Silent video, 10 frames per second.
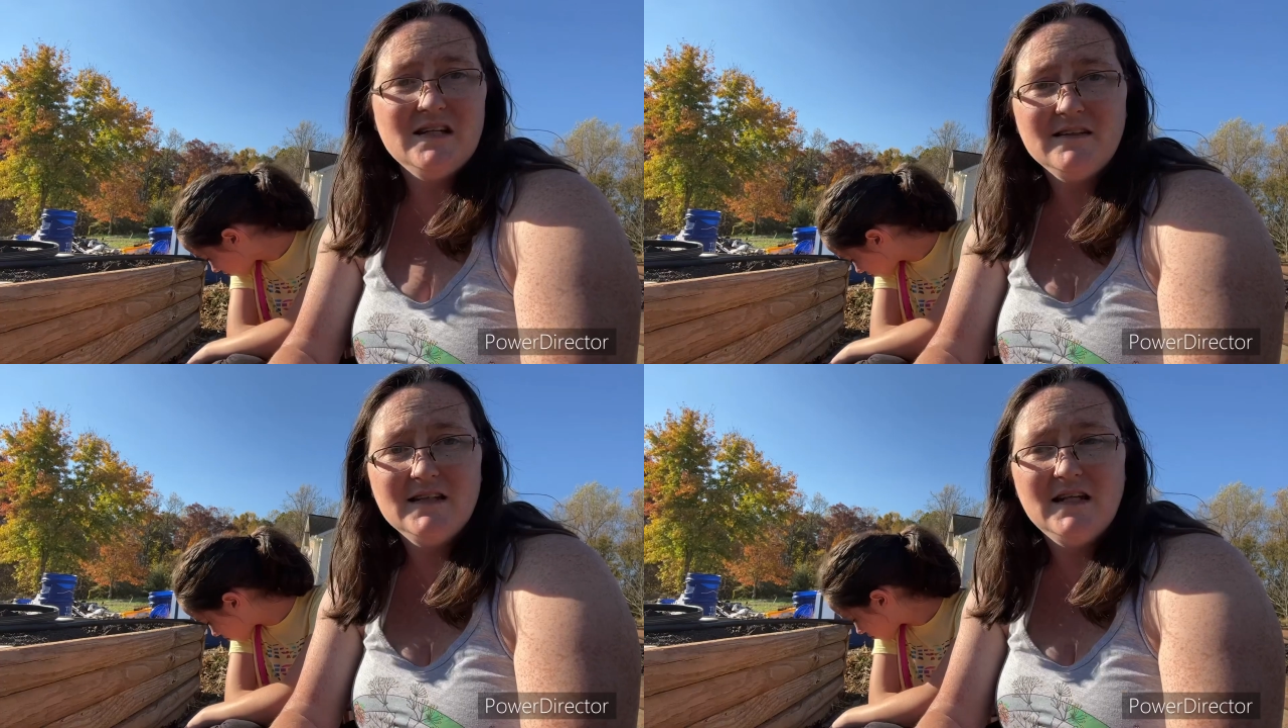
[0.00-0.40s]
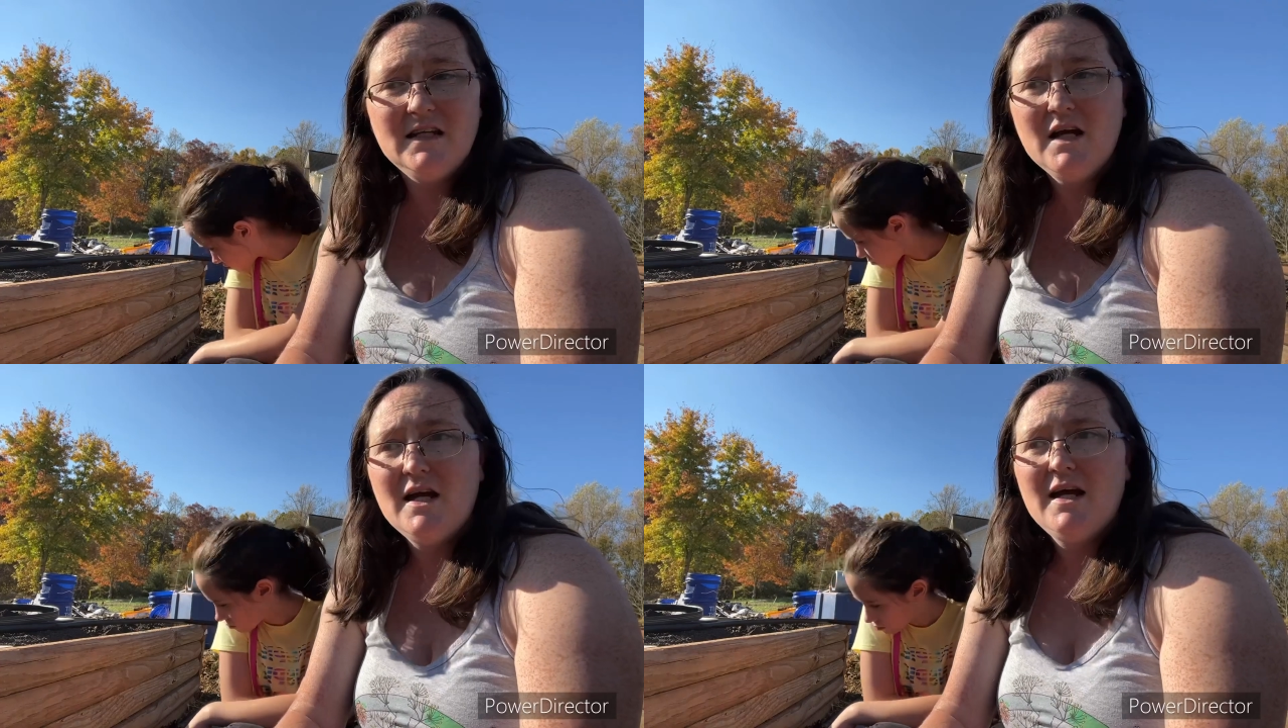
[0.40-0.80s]

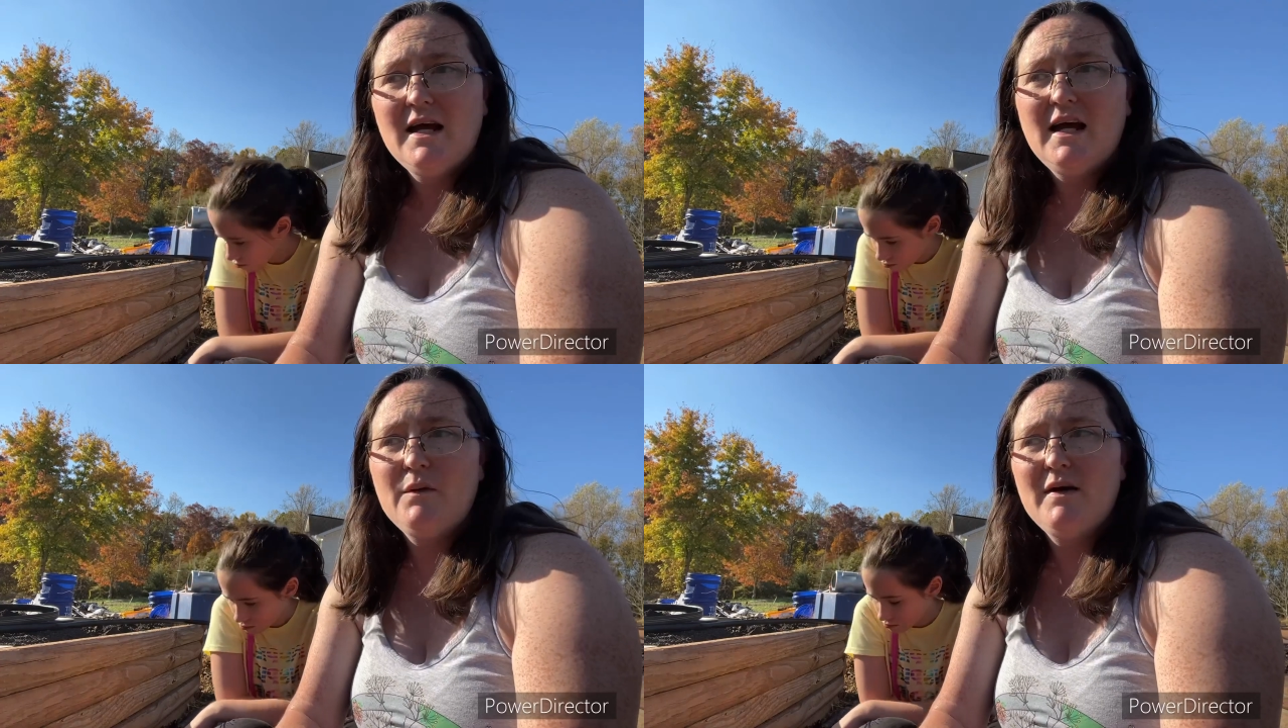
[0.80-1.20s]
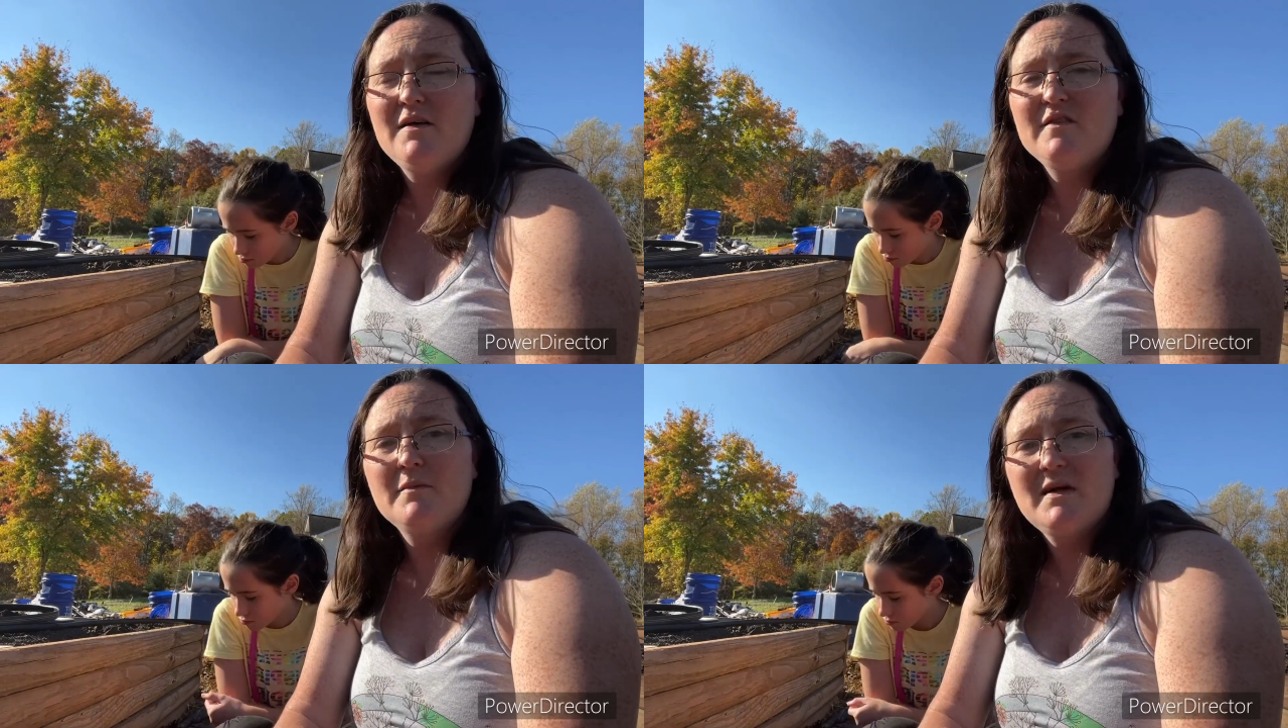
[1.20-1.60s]
nothing.
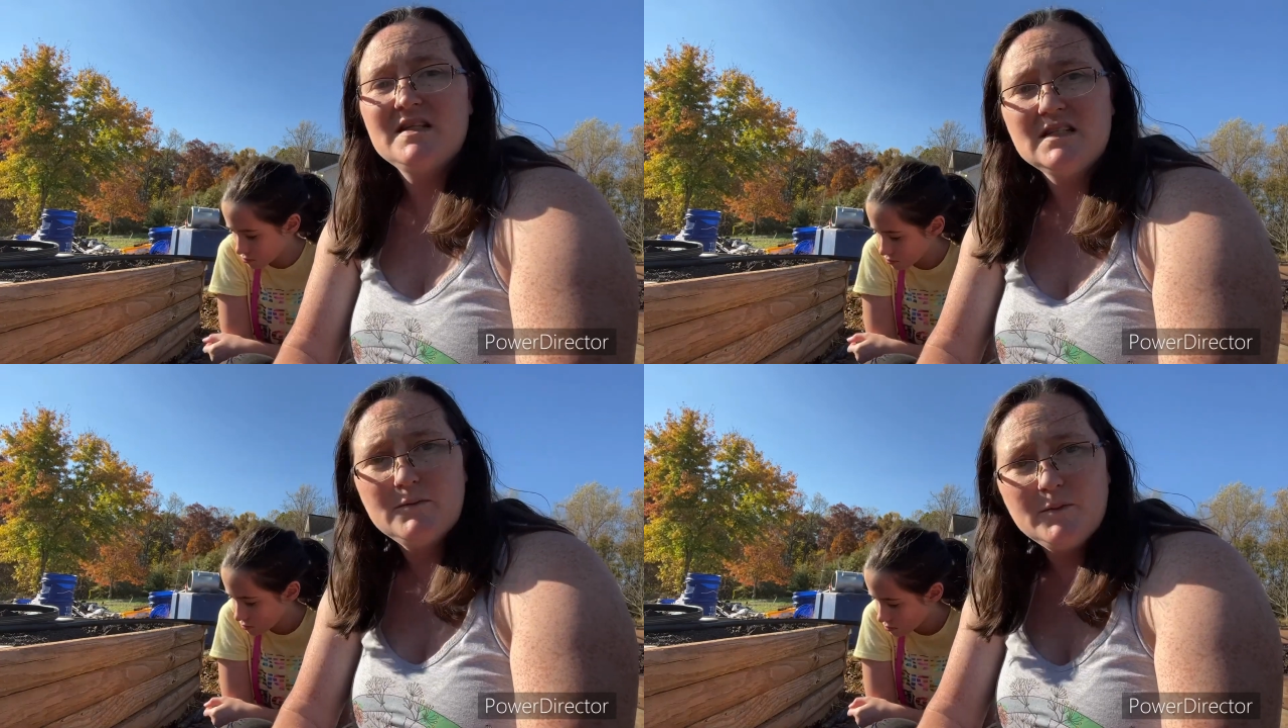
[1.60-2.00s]
However, my summer